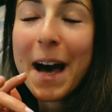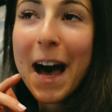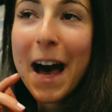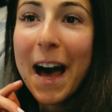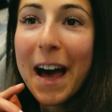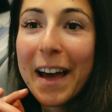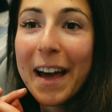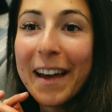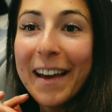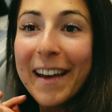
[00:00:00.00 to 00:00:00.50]

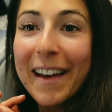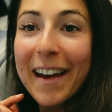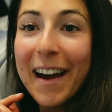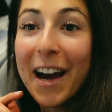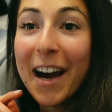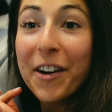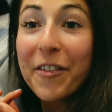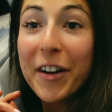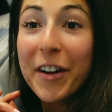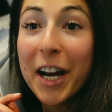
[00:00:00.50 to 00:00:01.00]
I
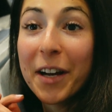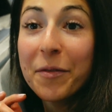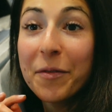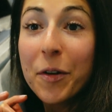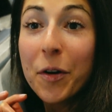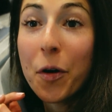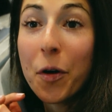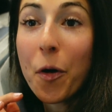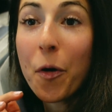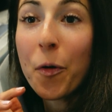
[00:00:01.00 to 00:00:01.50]
arrived
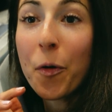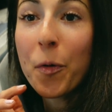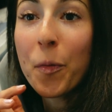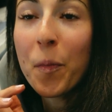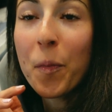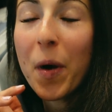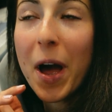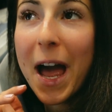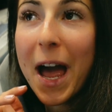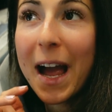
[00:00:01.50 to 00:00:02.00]

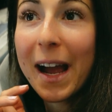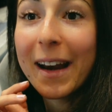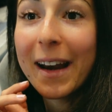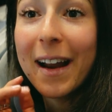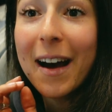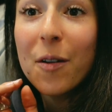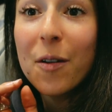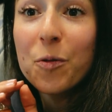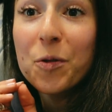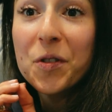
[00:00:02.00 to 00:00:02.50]
home and
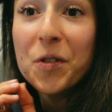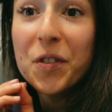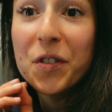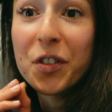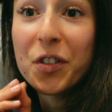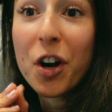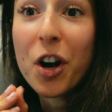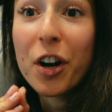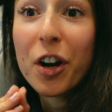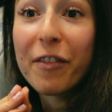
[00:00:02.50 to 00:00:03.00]
I was
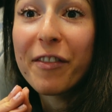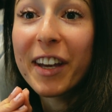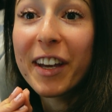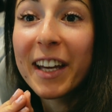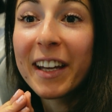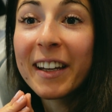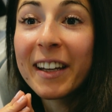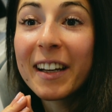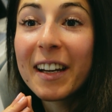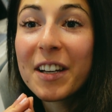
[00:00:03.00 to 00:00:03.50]

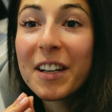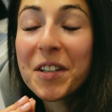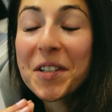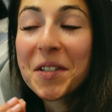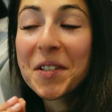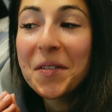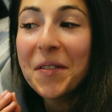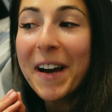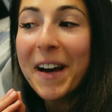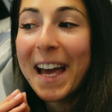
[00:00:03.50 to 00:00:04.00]
starving,
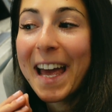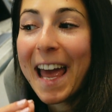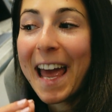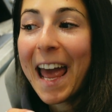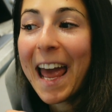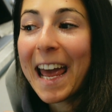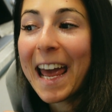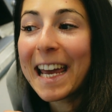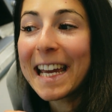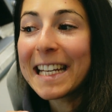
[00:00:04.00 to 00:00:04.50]
so I
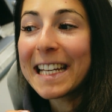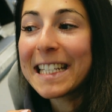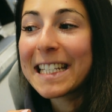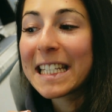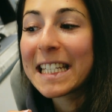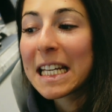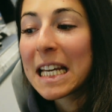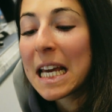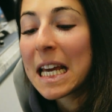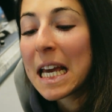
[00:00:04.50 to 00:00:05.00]
ate.